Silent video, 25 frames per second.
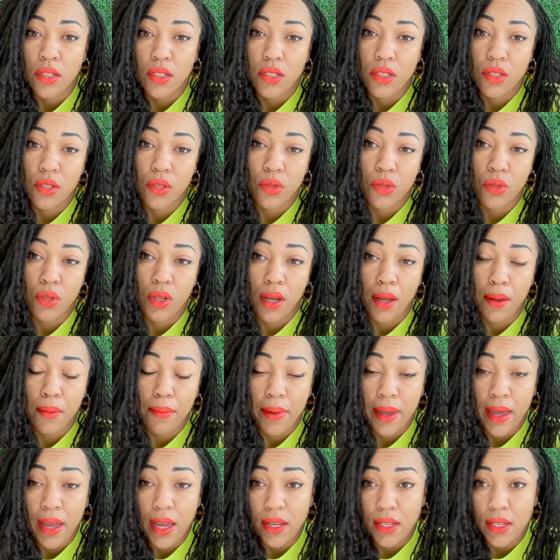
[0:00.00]
to
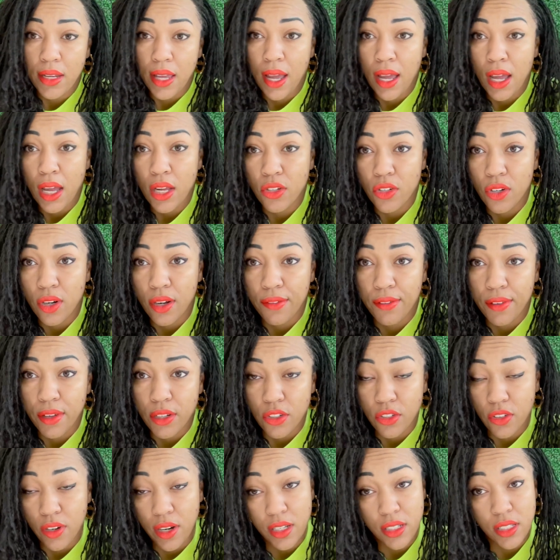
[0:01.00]
combat dandruff and
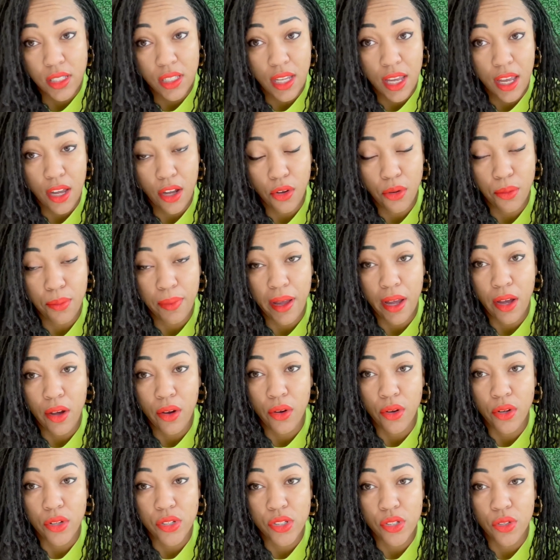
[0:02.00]
dry scalp. I
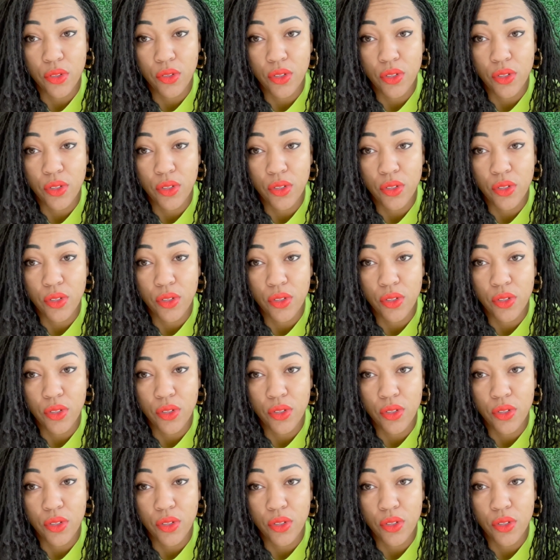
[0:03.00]
also